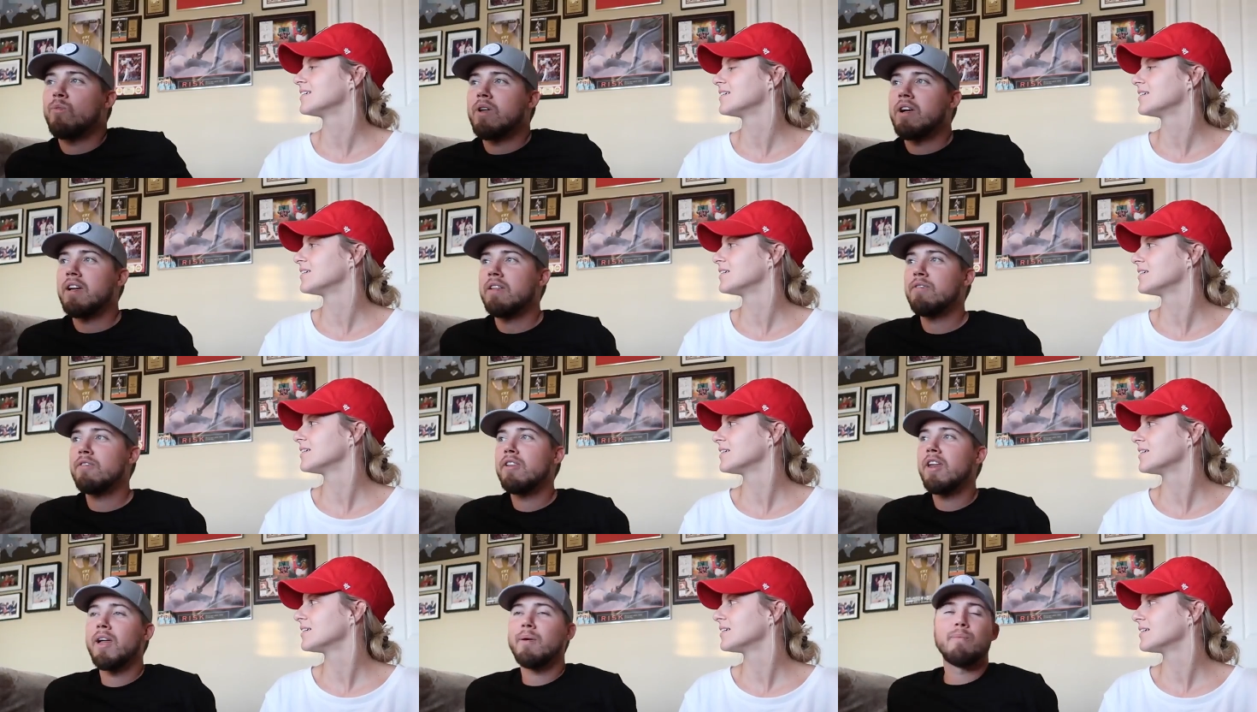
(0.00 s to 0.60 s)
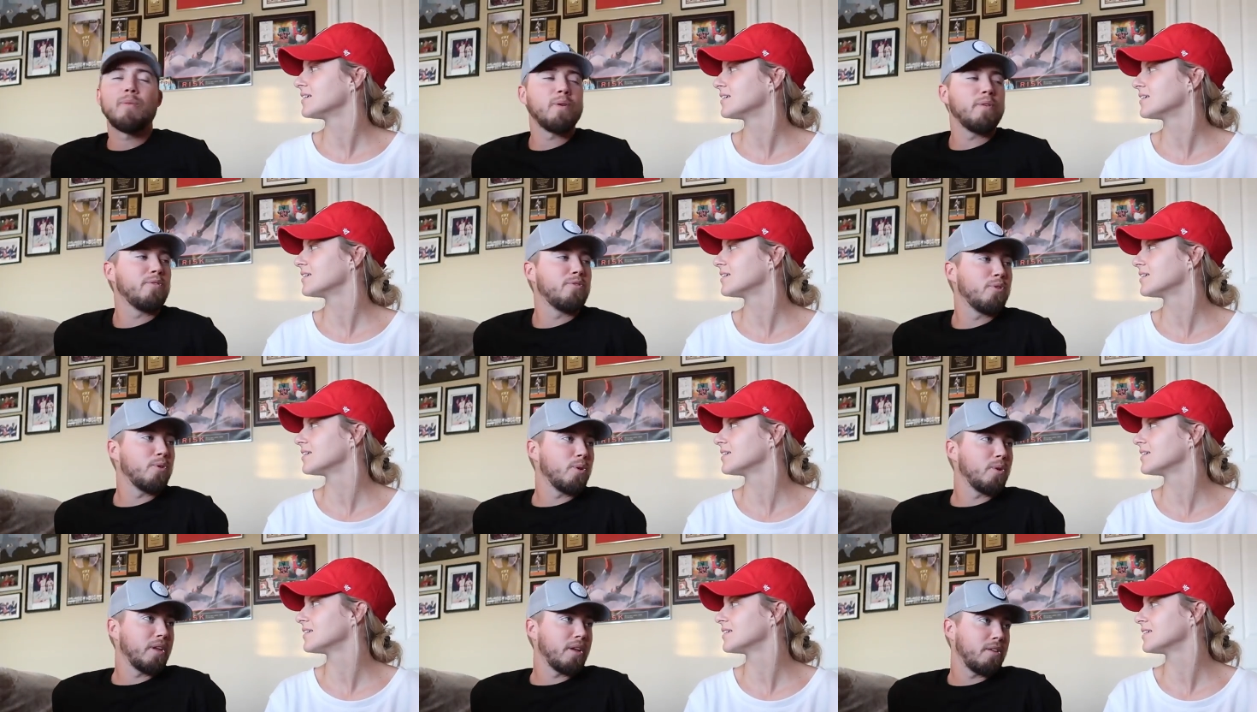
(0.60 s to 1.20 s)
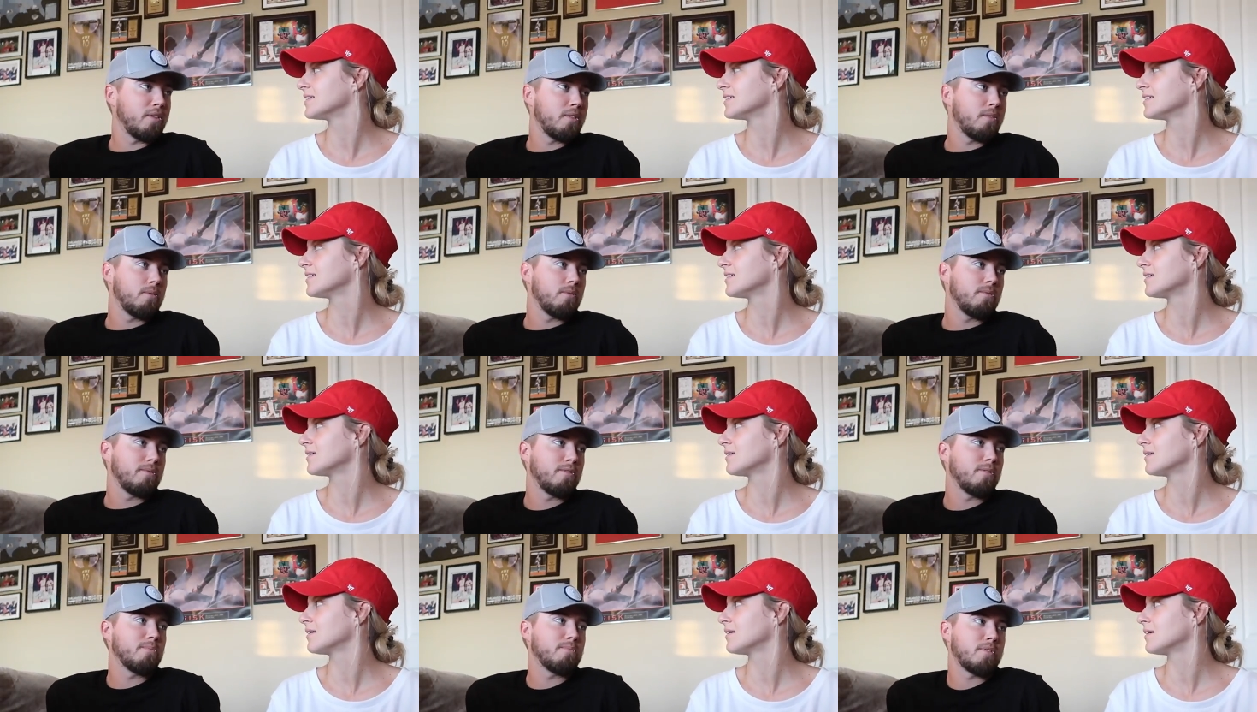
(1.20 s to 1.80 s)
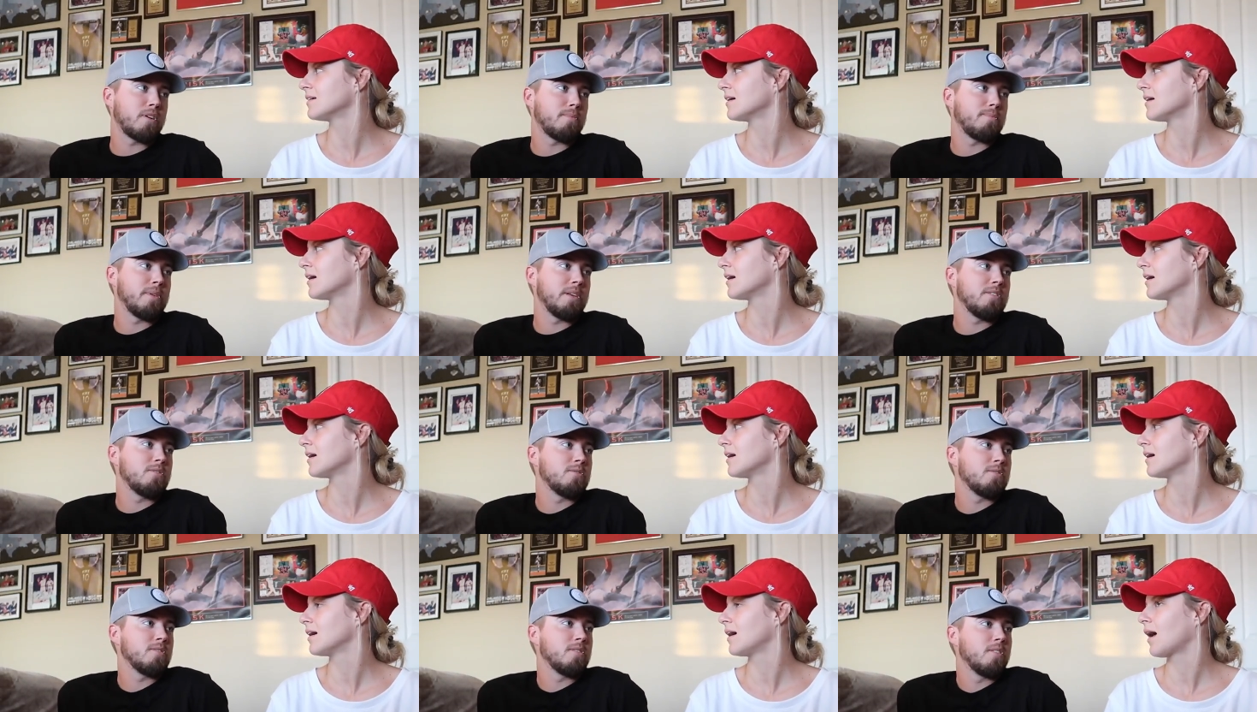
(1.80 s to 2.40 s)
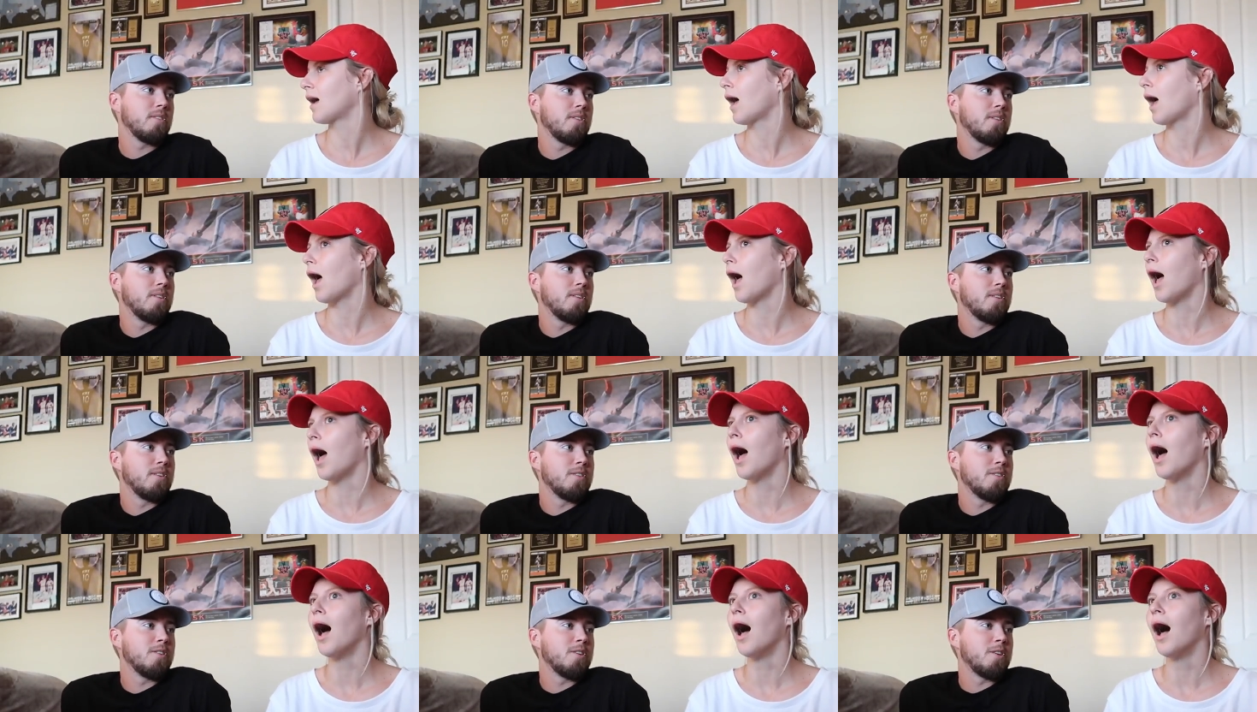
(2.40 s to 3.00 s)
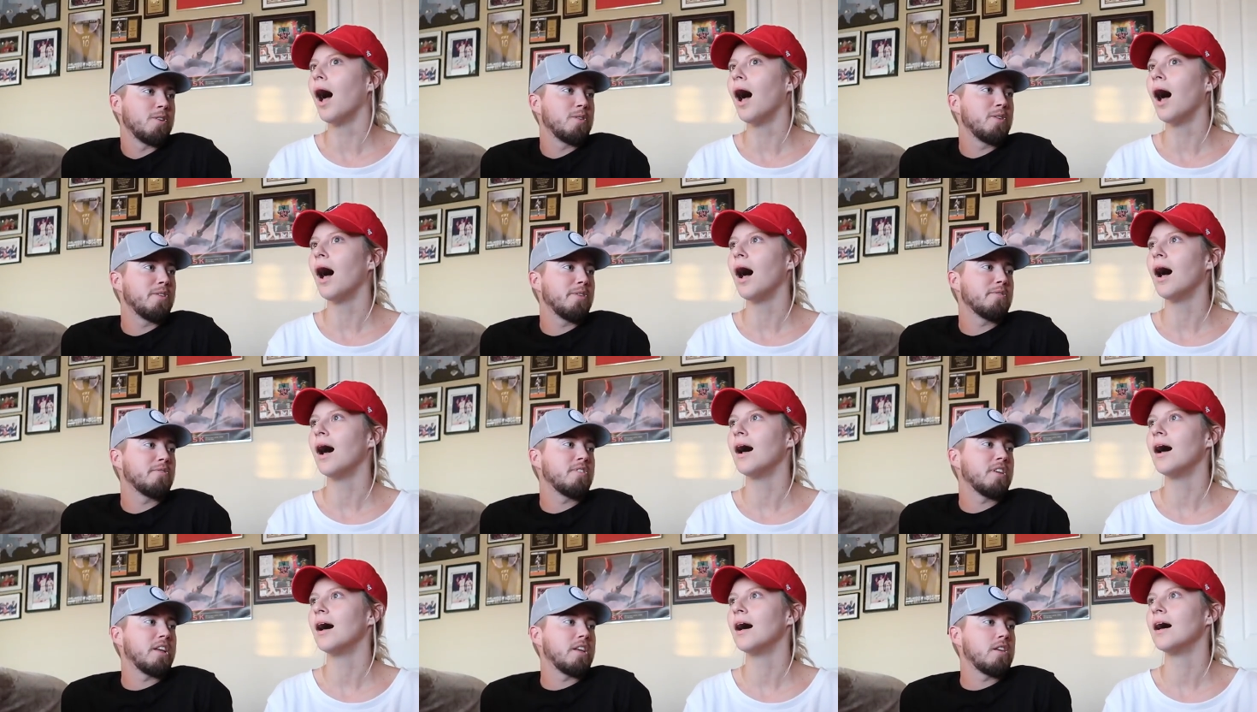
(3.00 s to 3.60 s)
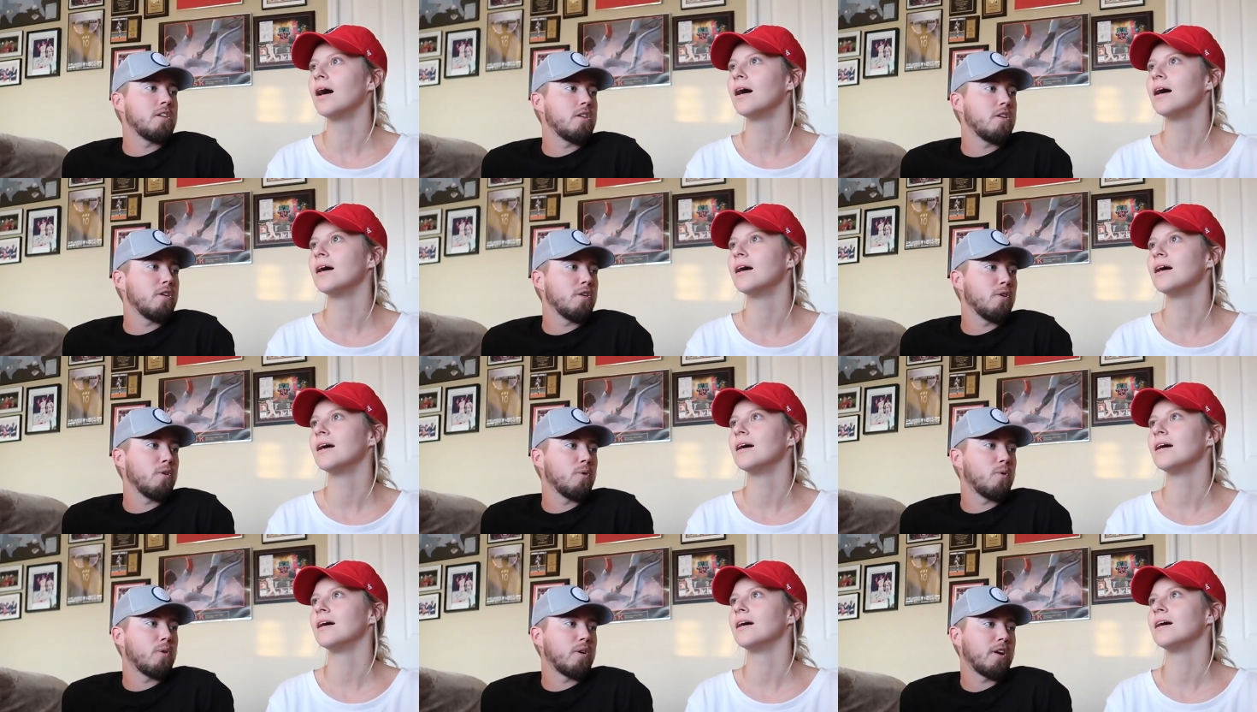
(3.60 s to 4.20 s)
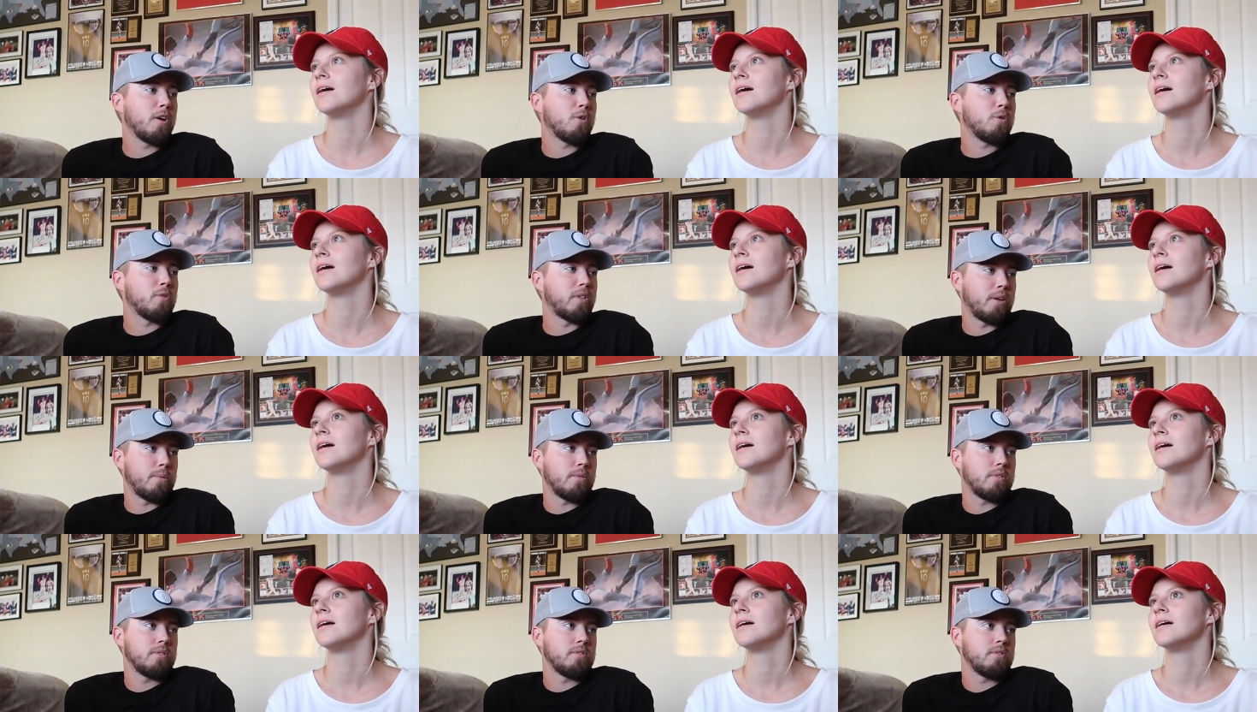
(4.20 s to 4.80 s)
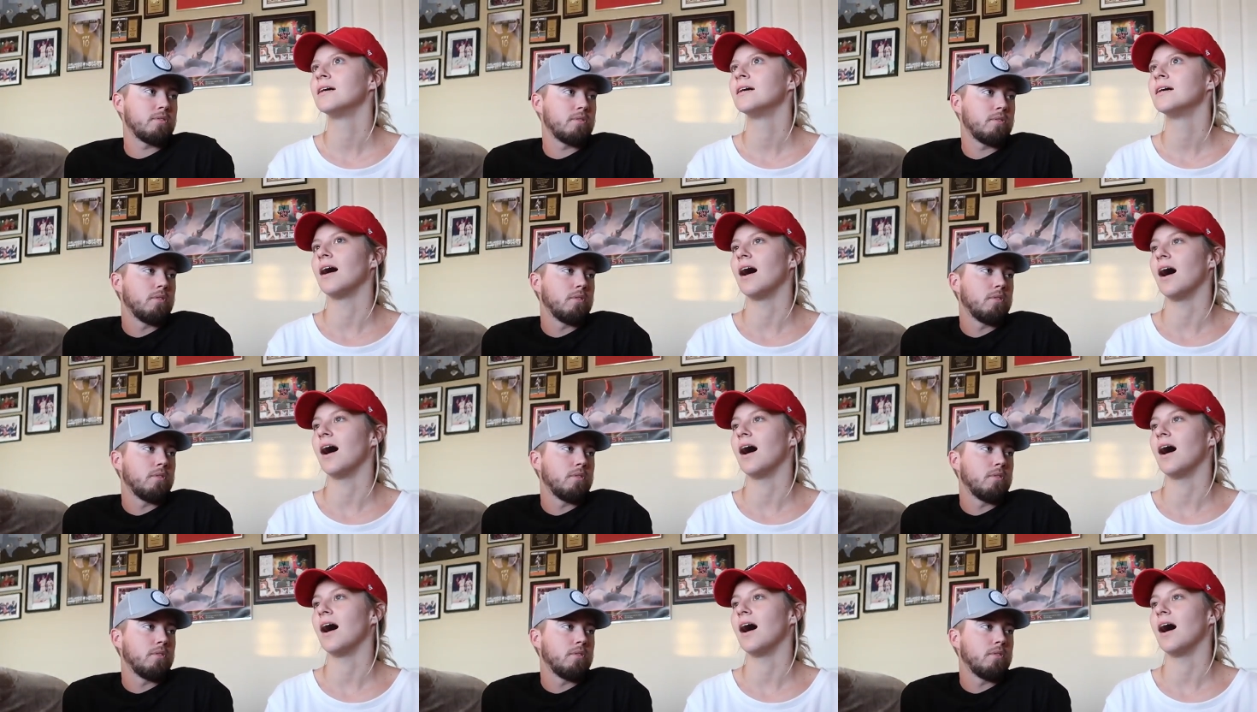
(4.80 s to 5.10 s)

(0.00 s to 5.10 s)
Speaker 1: when did I move to Orlando from Palm Beach? You can either say year or how old I was.